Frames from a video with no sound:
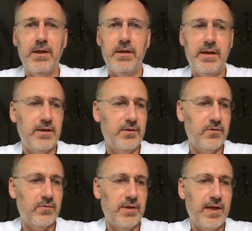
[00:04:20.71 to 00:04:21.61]
in a
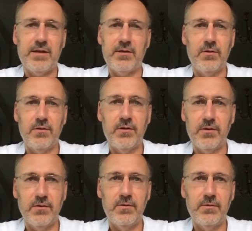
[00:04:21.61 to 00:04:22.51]
sort of catalog
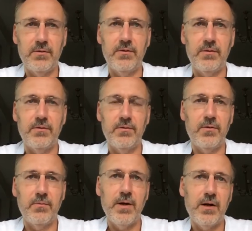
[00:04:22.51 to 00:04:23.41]

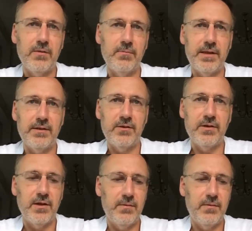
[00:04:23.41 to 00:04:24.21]
or marketplace type